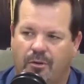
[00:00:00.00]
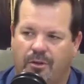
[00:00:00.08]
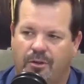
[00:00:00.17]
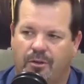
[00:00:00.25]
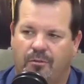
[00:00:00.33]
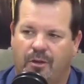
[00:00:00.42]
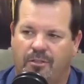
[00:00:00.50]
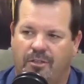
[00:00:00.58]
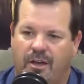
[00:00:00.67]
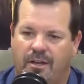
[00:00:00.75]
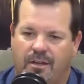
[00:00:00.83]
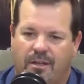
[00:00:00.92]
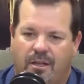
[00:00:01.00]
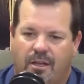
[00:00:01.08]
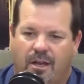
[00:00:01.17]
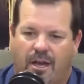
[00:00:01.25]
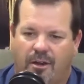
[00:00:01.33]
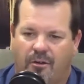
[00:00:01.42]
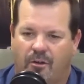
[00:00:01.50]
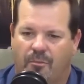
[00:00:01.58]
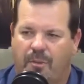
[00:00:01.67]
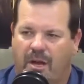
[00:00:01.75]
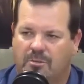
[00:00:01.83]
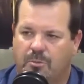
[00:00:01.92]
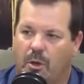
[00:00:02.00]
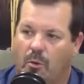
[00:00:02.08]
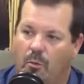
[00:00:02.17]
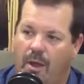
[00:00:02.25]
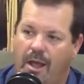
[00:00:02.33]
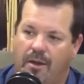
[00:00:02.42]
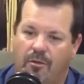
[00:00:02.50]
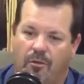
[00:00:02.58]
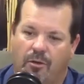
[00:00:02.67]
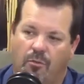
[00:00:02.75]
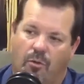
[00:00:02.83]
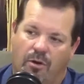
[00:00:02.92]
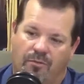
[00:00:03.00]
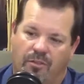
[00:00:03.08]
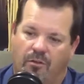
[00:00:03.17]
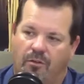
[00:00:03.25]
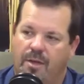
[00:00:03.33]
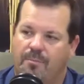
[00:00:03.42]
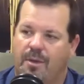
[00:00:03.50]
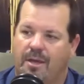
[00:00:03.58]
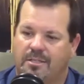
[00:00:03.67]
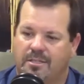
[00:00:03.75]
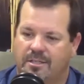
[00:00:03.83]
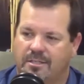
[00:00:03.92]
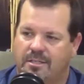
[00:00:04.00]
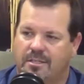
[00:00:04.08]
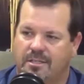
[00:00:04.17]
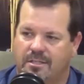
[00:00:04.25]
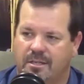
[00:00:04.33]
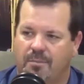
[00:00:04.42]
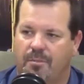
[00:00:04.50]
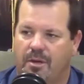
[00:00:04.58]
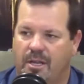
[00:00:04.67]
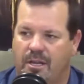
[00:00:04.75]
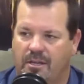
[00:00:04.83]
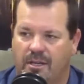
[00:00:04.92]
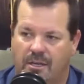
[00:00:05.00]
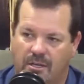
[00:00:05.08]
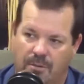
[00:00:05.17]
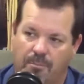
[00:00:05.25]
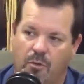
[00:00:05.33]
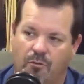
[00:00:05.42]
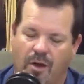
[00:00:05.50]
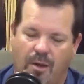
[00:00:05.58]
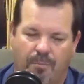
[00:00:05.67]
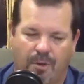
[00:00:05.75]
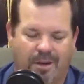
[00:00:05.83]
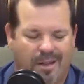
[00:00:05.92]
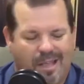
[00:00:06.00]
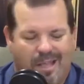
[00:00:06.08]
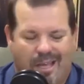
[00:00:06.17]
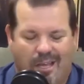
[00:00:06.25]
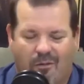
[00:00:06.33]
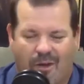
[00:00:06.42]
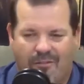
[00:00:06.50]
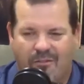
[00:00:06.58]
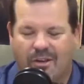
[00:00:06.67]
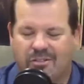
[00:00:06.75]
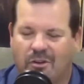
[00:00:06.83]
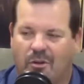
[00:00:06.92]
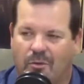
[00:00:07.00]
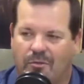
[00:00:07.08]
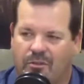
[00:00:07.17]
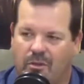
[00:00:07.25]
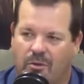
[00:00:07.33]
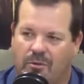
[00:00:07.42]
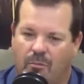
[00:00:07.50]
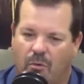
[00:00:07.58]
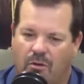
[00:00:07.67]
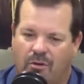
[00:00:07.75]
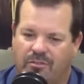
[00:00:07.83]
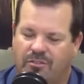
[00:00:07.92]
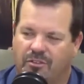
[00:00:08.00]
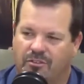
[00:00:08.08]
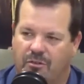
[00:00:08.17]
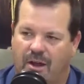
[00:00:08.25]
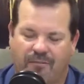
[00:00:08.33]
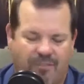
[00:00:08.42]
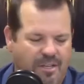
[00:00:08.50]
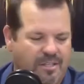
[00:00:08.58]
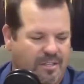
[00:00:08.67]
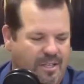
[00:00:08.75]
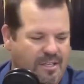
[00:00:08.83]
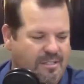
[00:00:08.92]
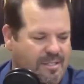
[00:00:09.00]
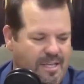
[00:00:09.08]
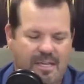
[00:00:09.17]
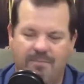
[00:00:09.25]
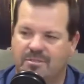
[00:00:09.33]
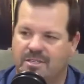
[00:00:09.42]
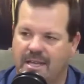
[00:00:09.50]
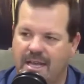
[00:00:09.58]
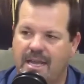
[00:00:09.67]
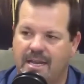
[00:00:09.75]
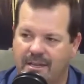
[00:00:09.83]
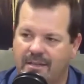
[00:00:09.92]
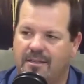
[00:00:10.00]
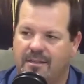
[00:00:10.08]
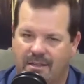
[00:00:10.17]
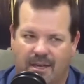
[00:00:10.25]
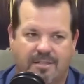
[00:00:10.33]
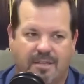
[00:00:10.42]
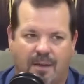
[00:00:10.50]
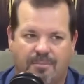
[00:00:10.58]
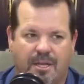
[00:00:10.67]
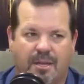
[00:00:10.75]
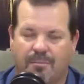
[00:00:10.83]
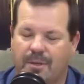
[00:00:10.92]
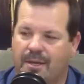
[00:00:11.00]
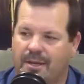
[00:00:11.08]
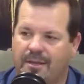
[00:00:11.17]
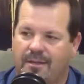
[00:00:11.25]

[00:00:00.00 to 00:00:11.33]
I thought I'd heard possibly a Randall and one of their late picks to somebody to move up. But after I started reviewing more or less this draft, these teams need a top 10 pick.